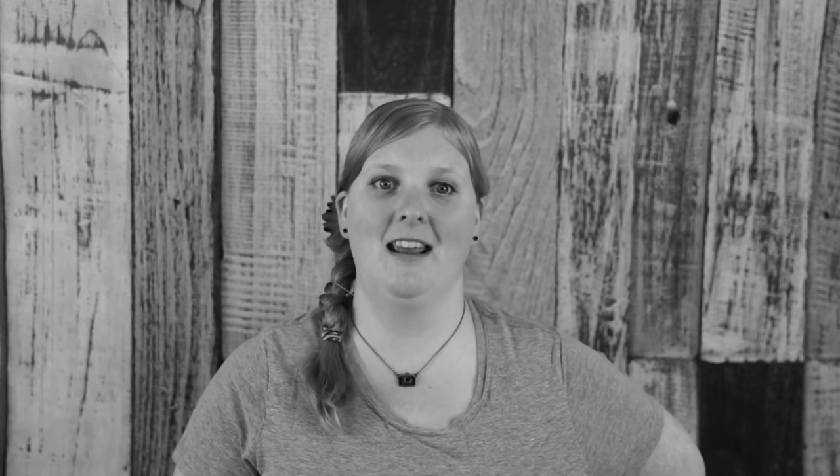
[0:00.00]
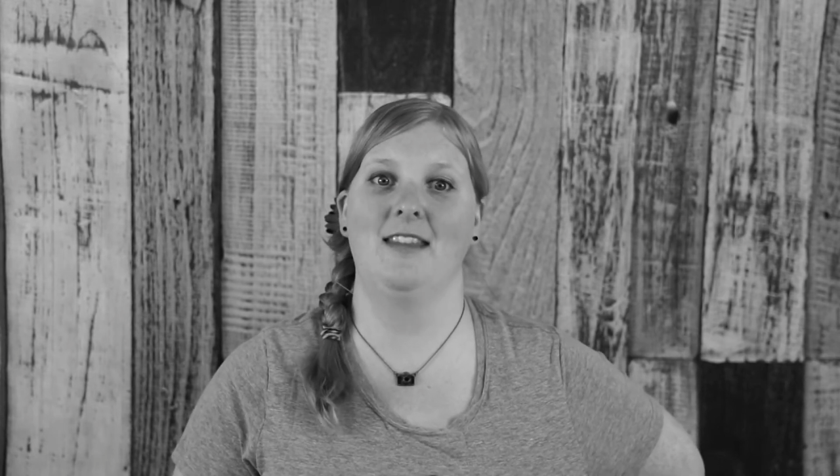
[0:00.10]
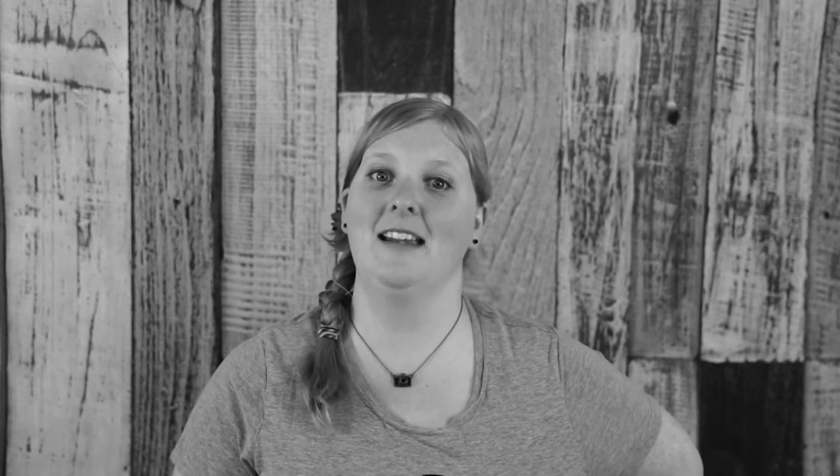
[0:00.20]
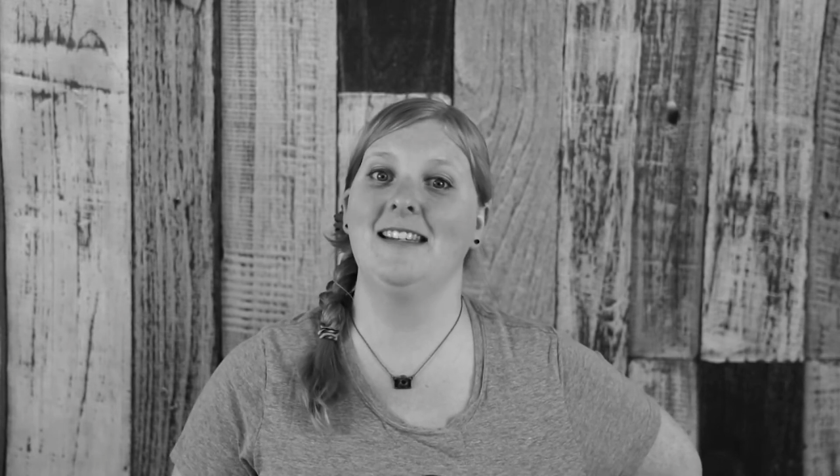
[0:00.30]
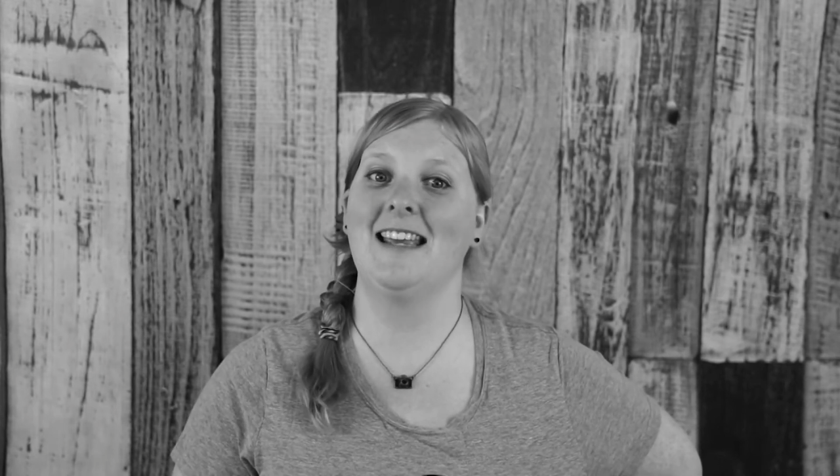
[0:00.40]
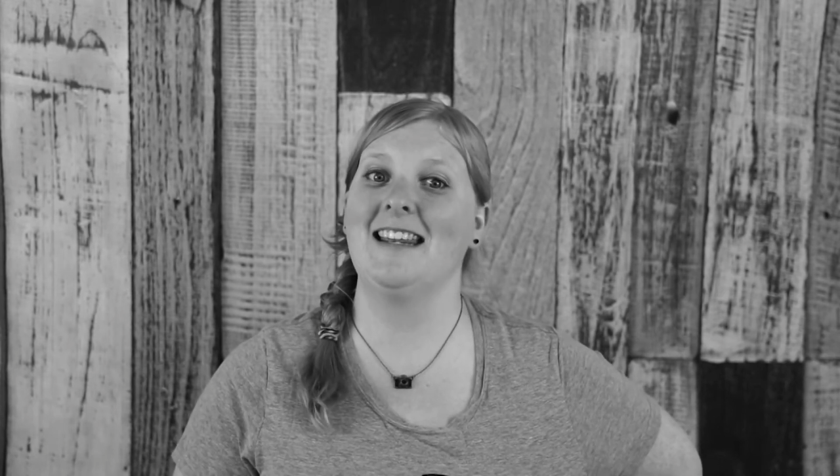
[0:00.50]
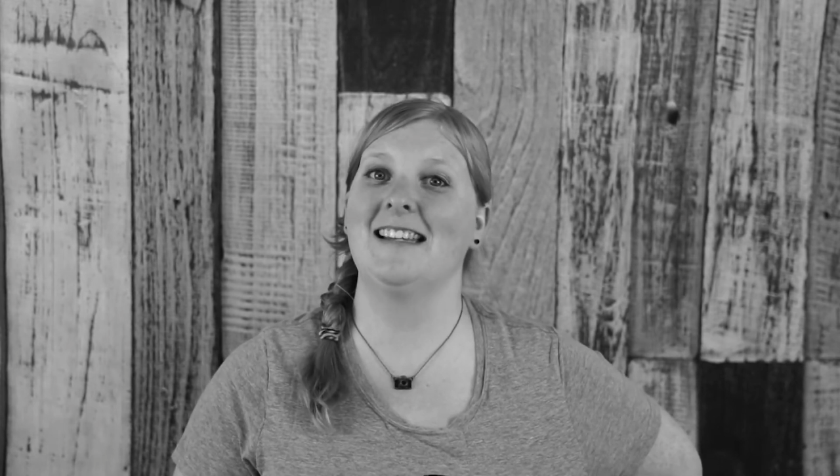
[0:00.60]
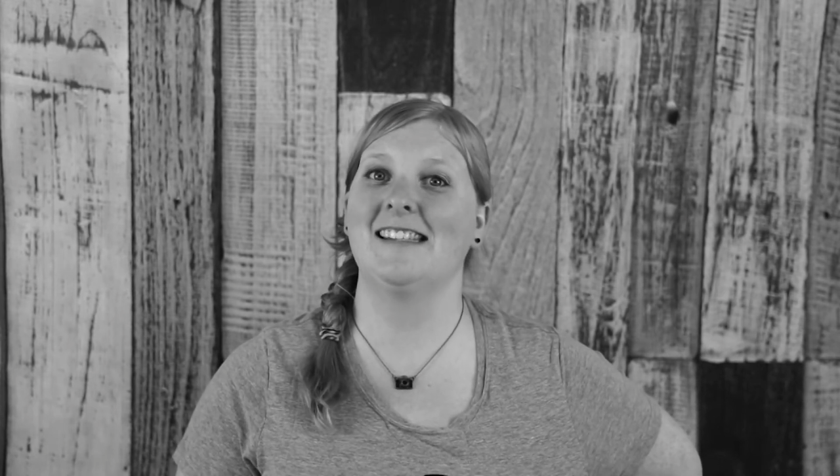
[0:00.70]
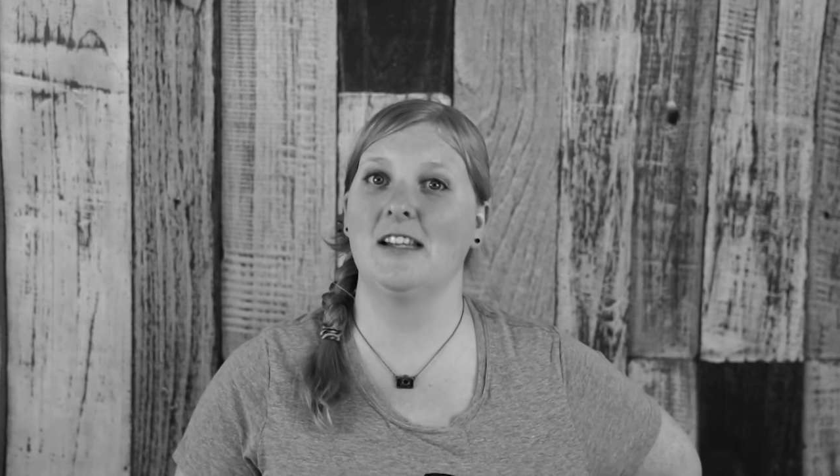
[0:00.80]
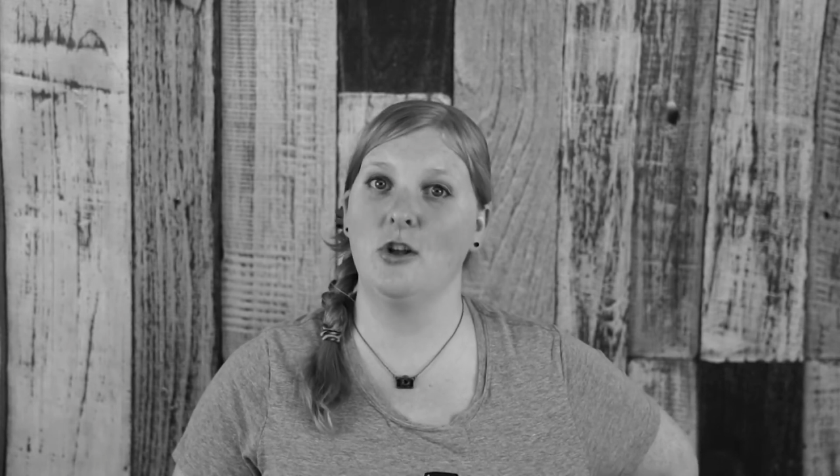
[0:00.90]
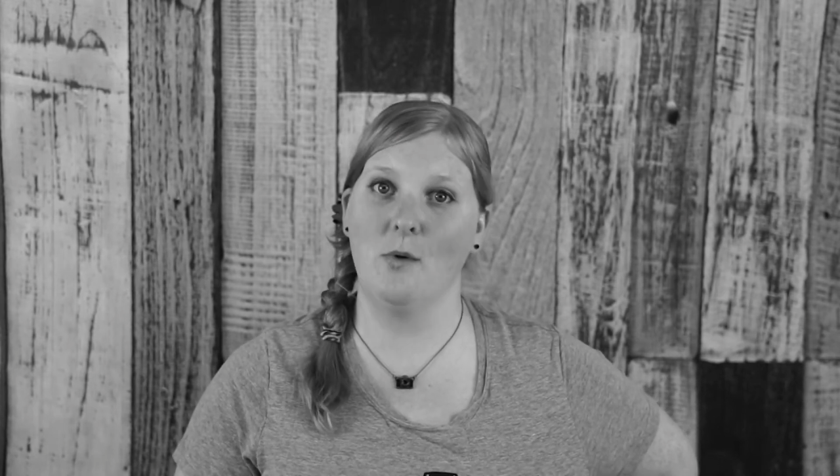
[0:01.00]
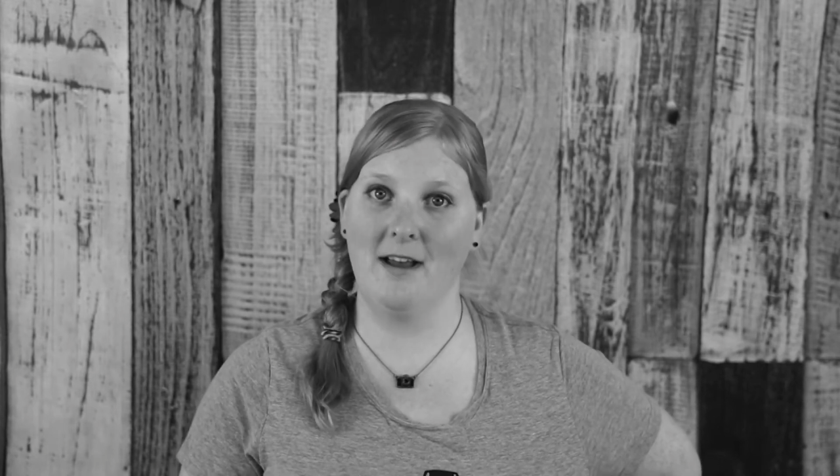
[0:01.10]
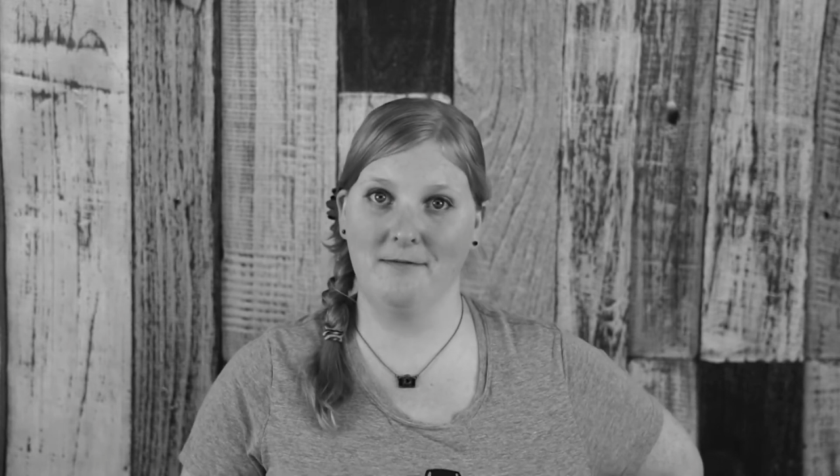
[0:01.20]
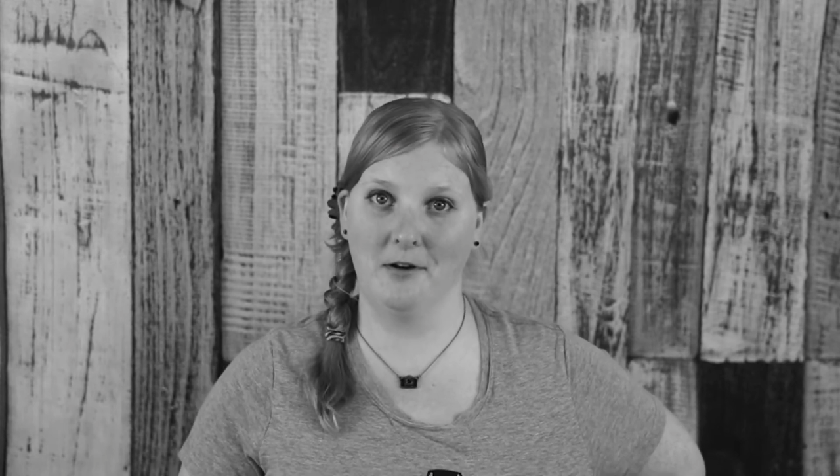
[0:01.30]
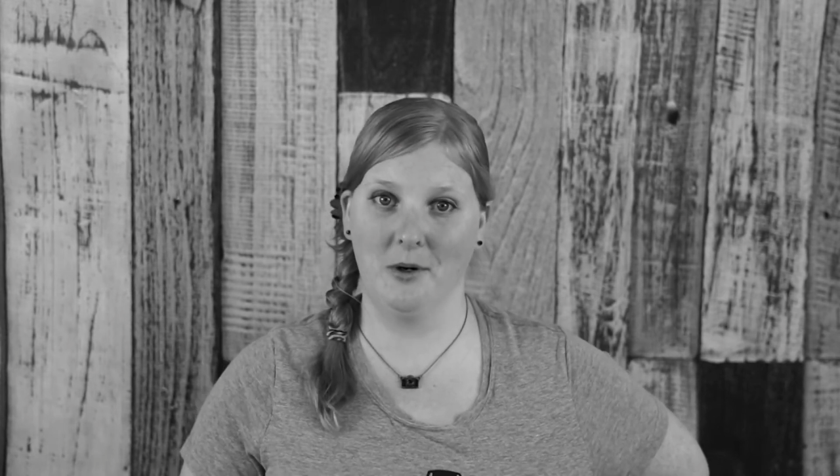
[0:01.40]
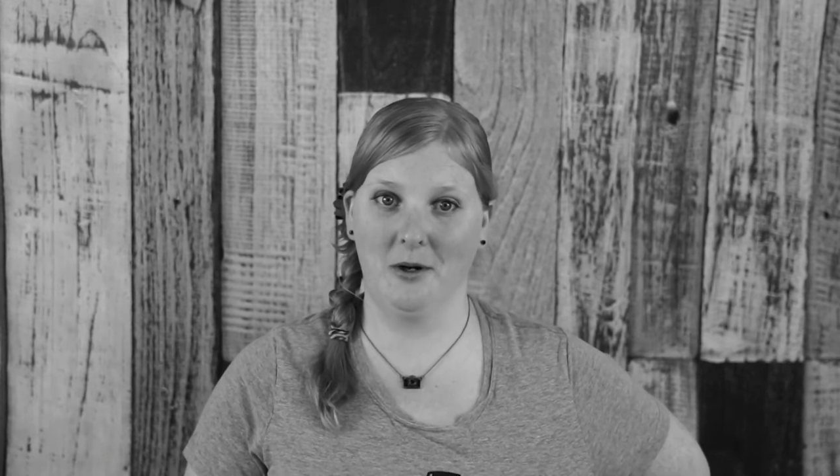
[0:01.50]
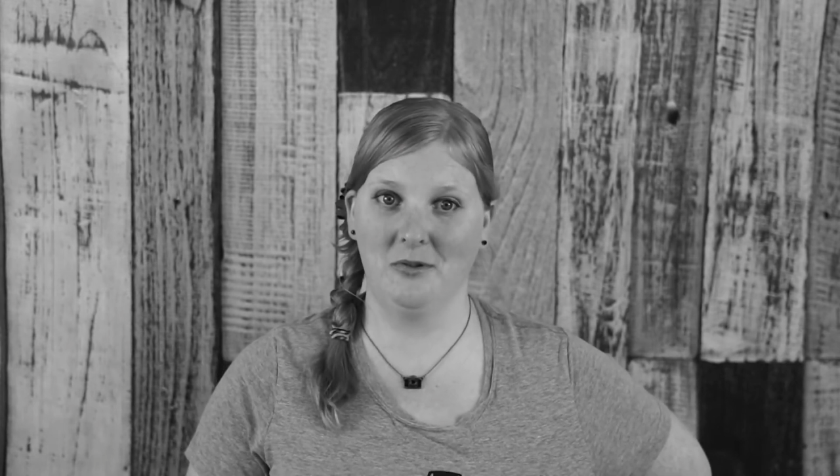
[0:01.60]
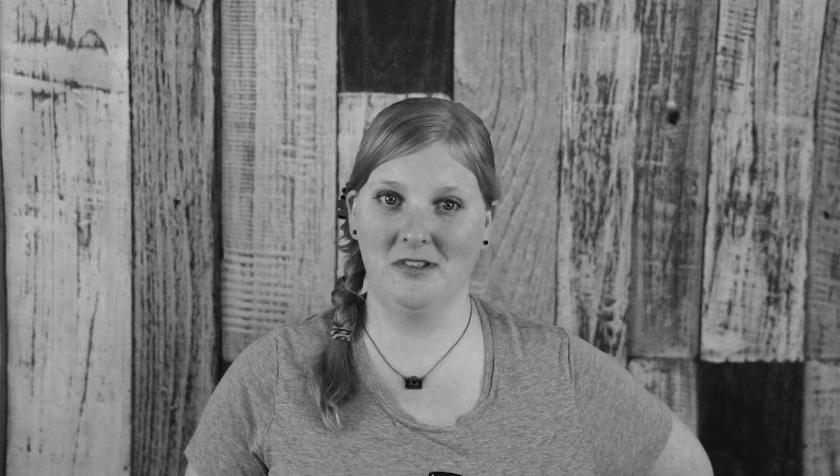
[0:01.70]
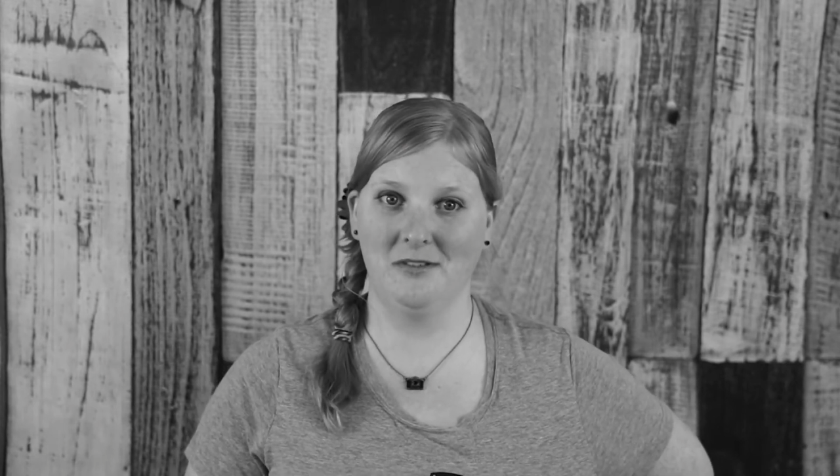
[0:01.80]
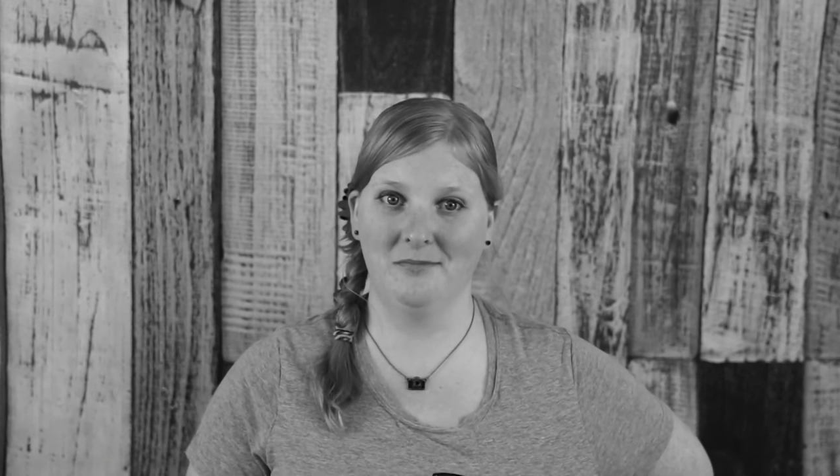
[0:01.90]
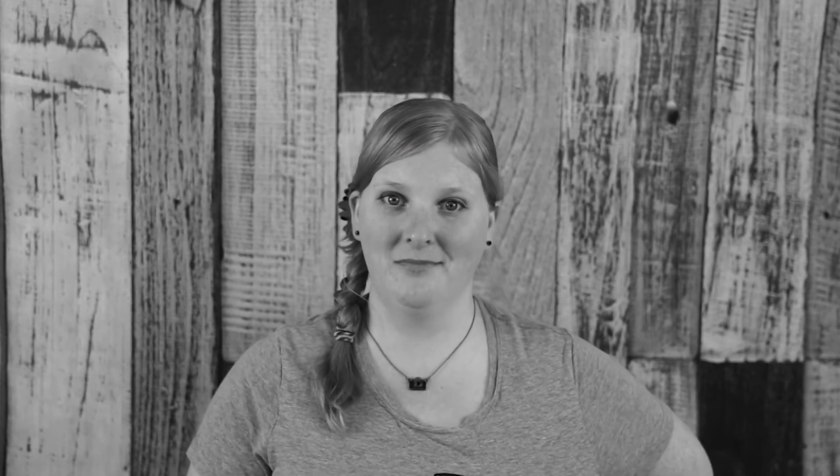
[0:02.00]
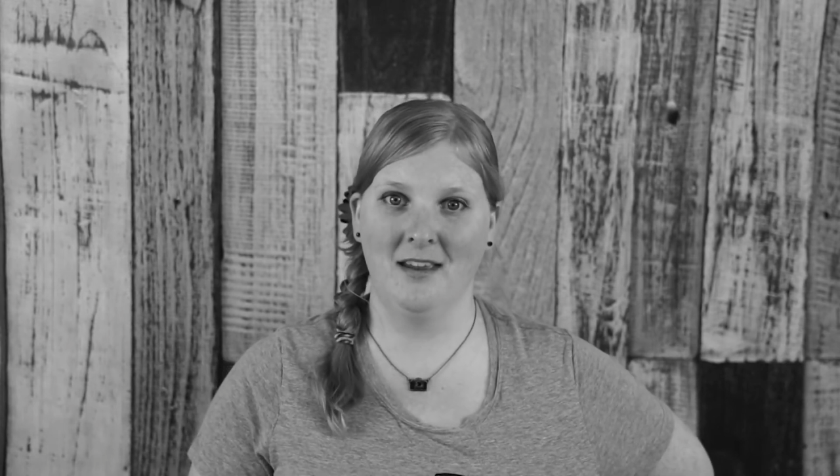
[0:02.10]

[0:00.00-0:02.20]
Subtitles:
and that's getting silhouette photos.